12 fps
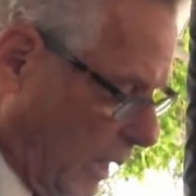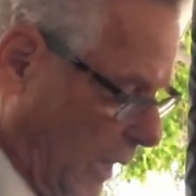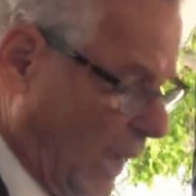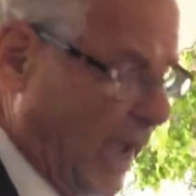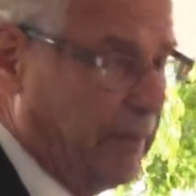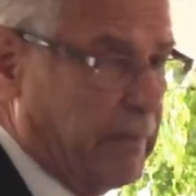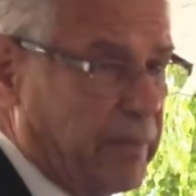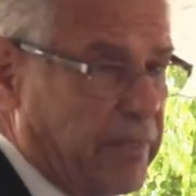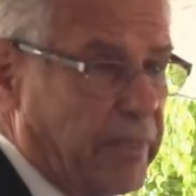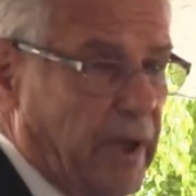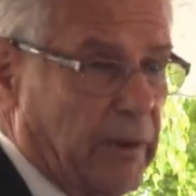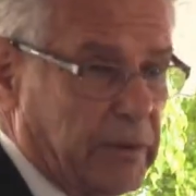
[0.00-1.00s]
I
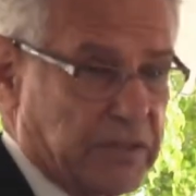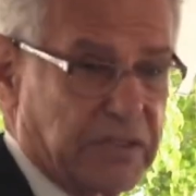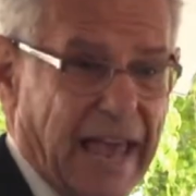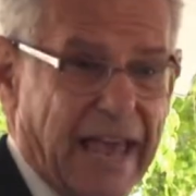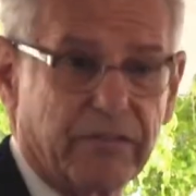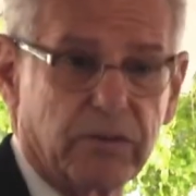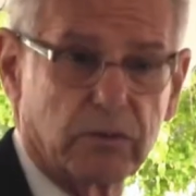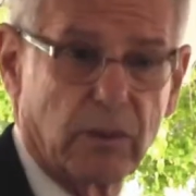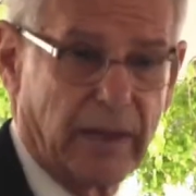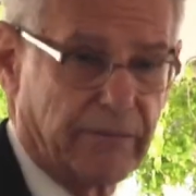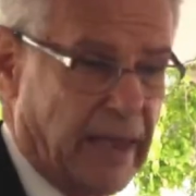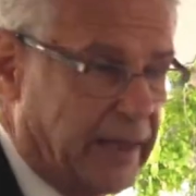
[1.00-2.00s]
was thankful to
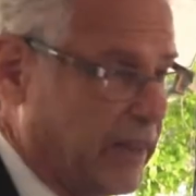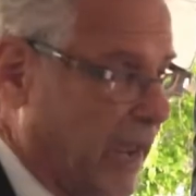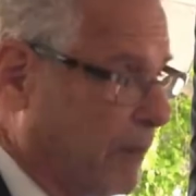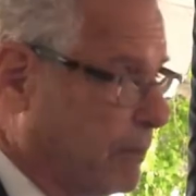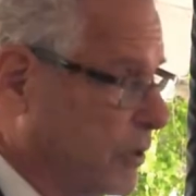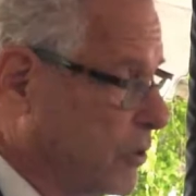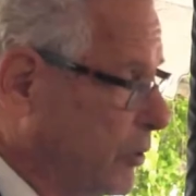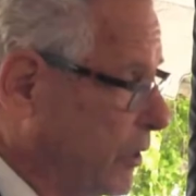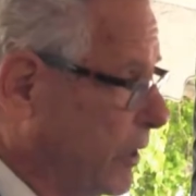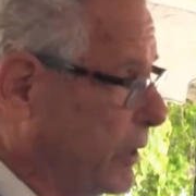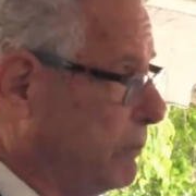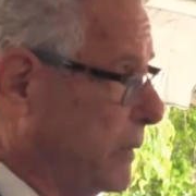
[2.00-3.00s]
have had the
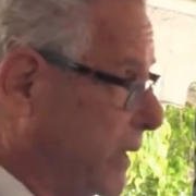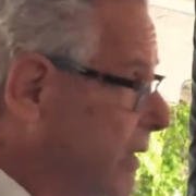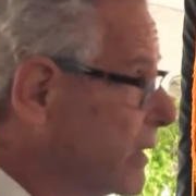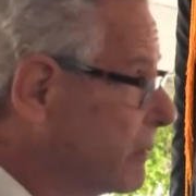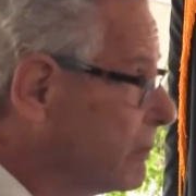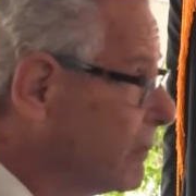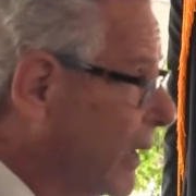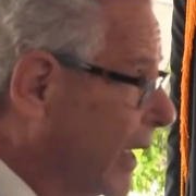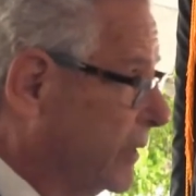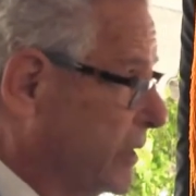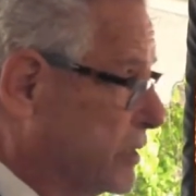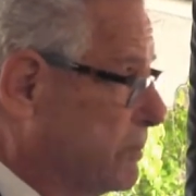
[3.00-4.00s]
opportunity to meet him
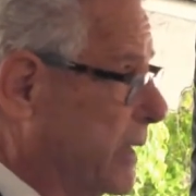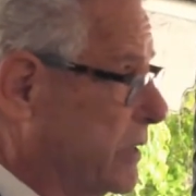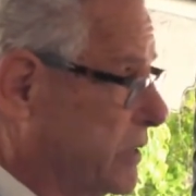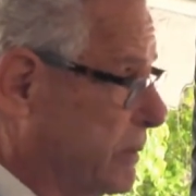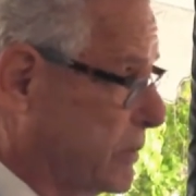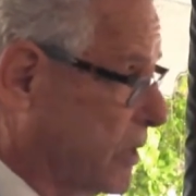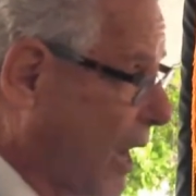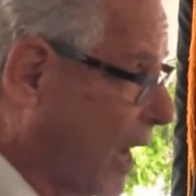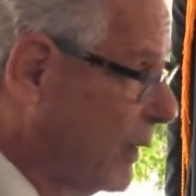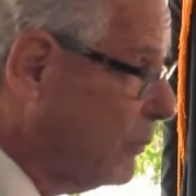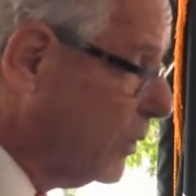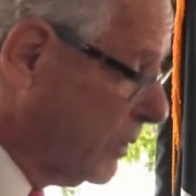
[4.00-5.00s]
and to spend some
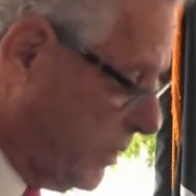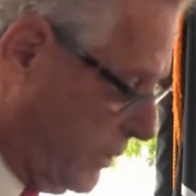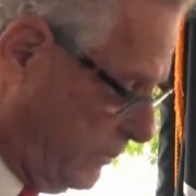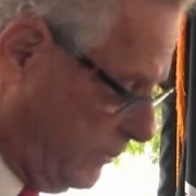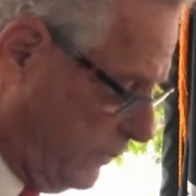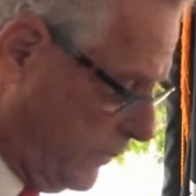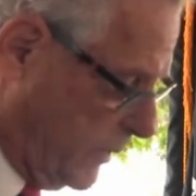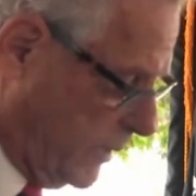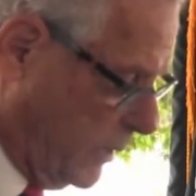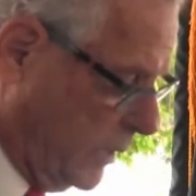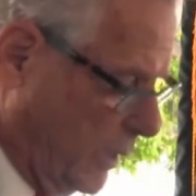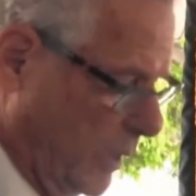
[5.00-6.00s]
time with him.
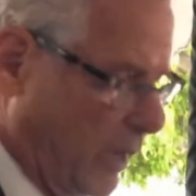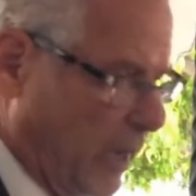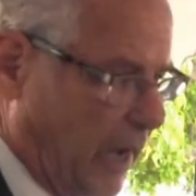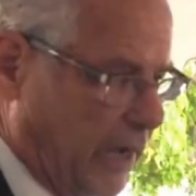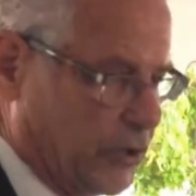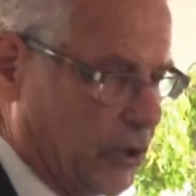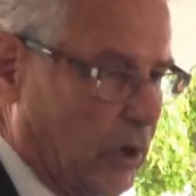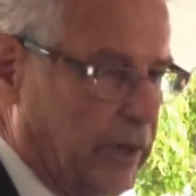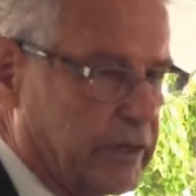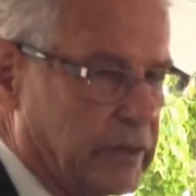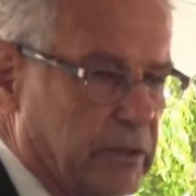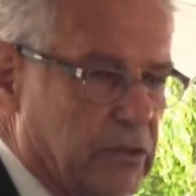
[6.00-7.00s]
I
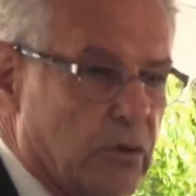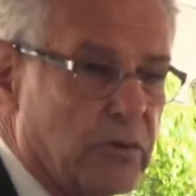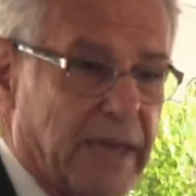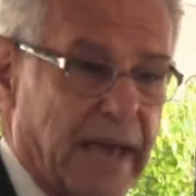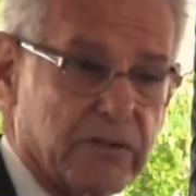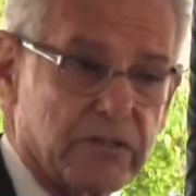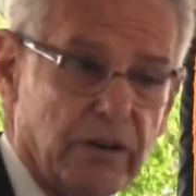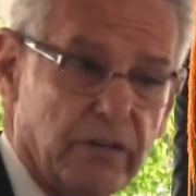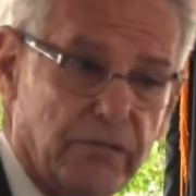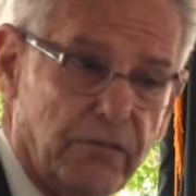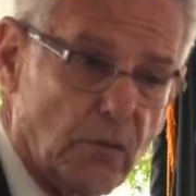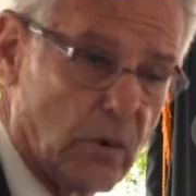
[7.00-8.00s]
joined him in
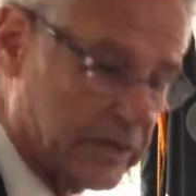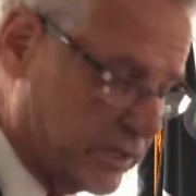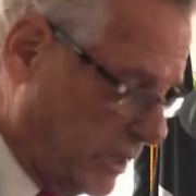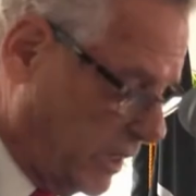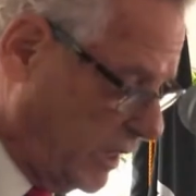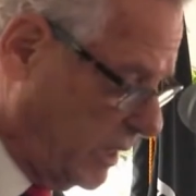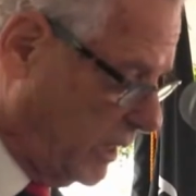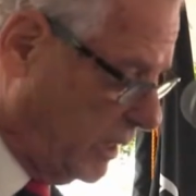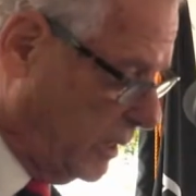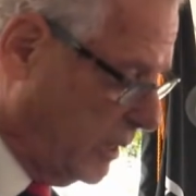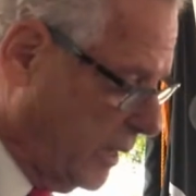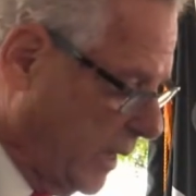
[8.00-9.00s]

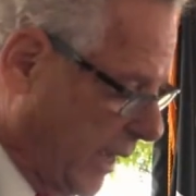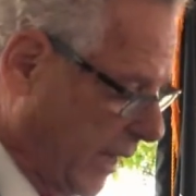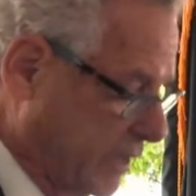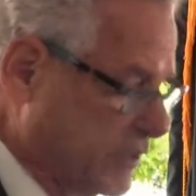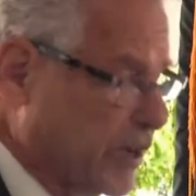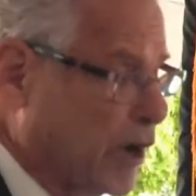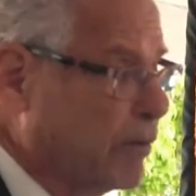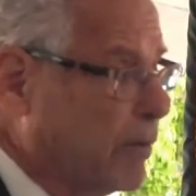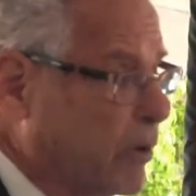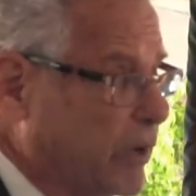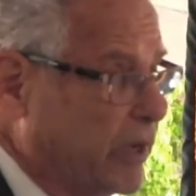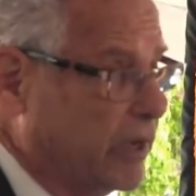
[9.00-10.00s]
2014 at a
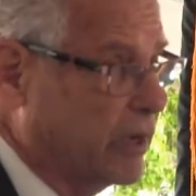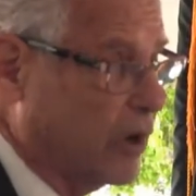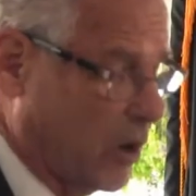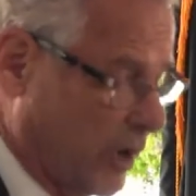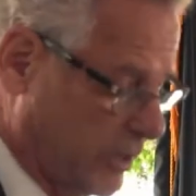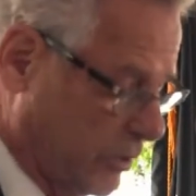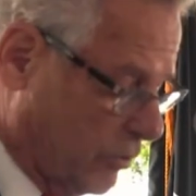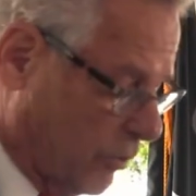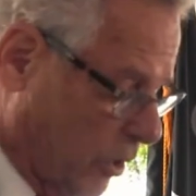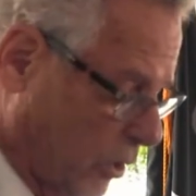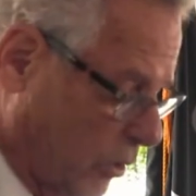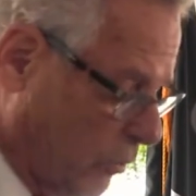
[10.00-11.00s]
ceremony in Garden
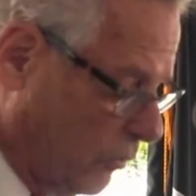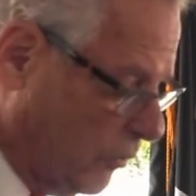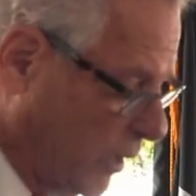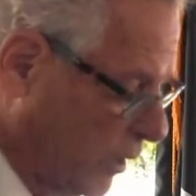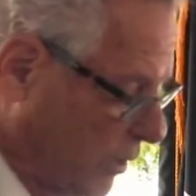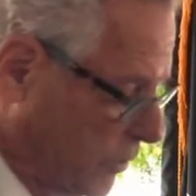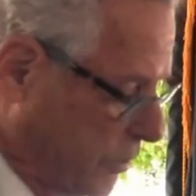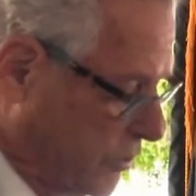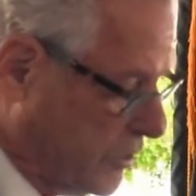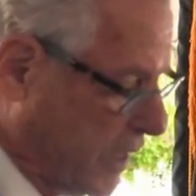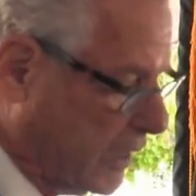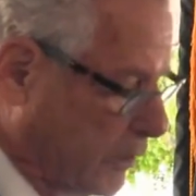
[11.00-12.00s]
Grove to
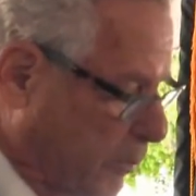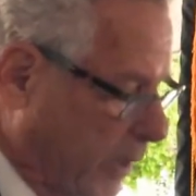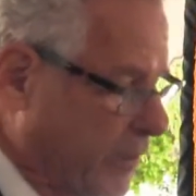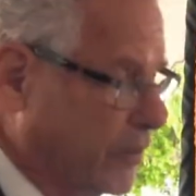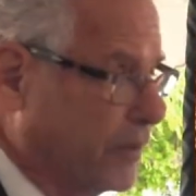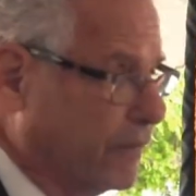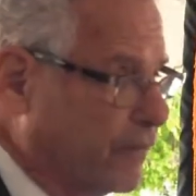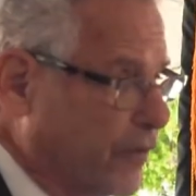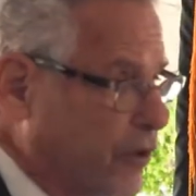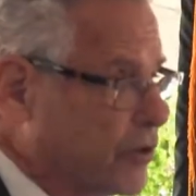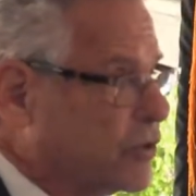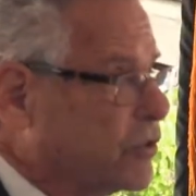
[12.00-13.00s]
celebrate the
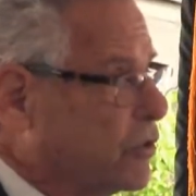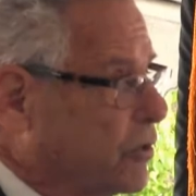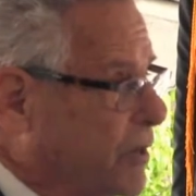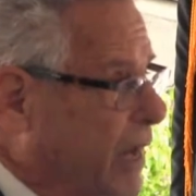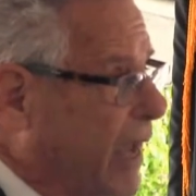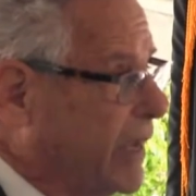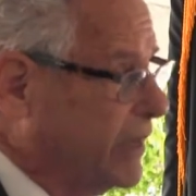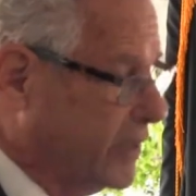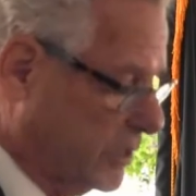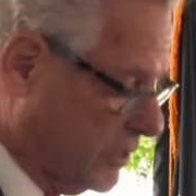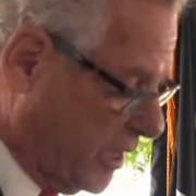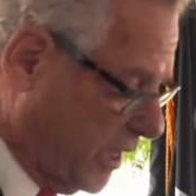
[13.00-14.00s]
first
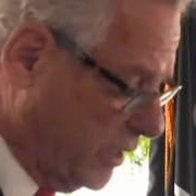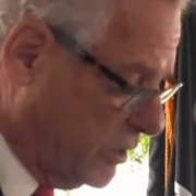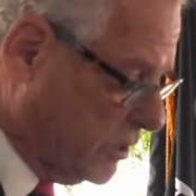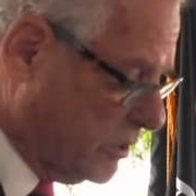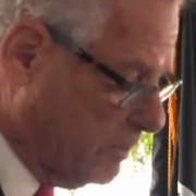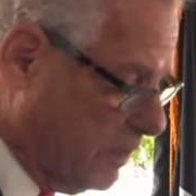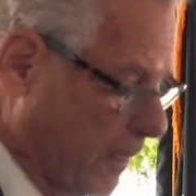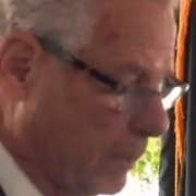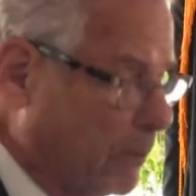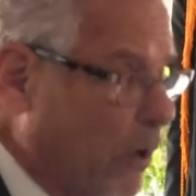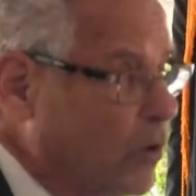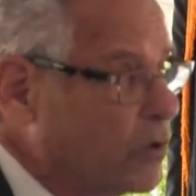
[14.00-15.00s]
United States
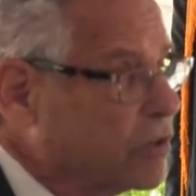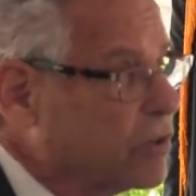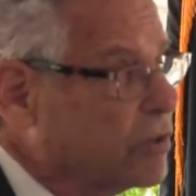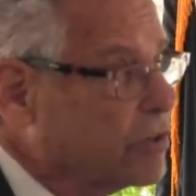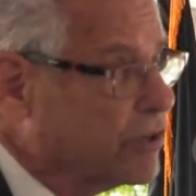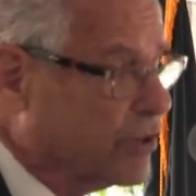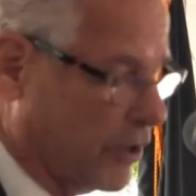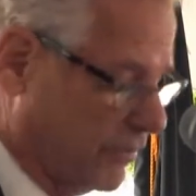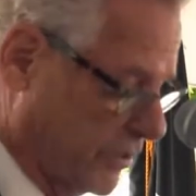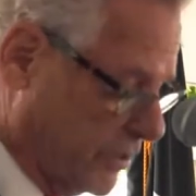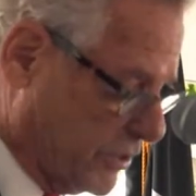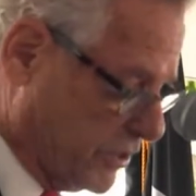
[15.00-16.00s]
Postal
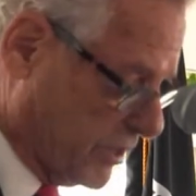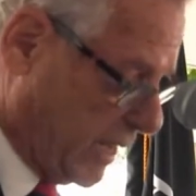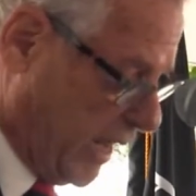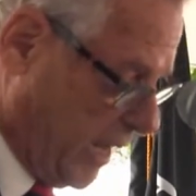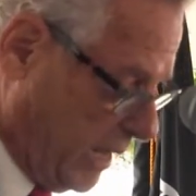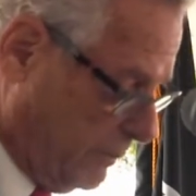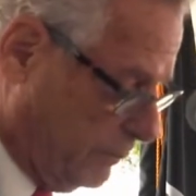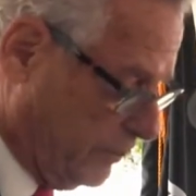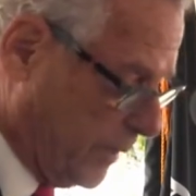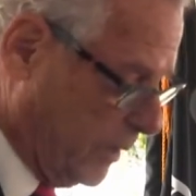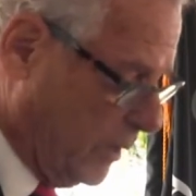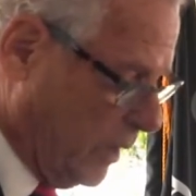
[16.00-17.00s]
Service stamp,
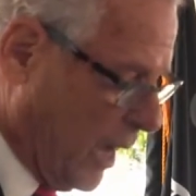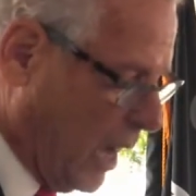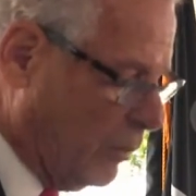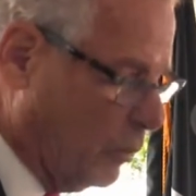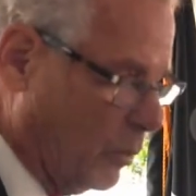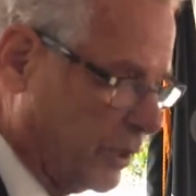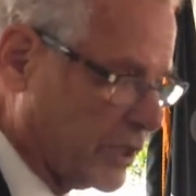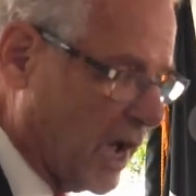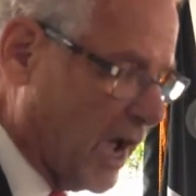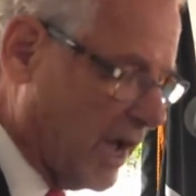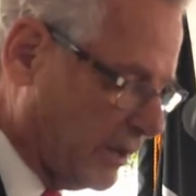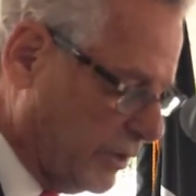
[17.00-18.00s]
which
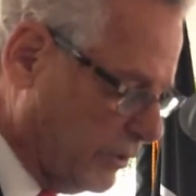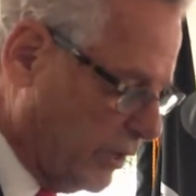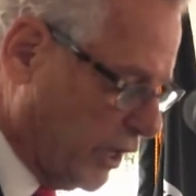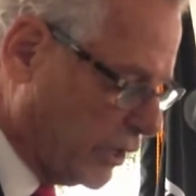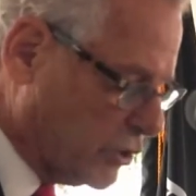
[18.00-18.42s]
honored the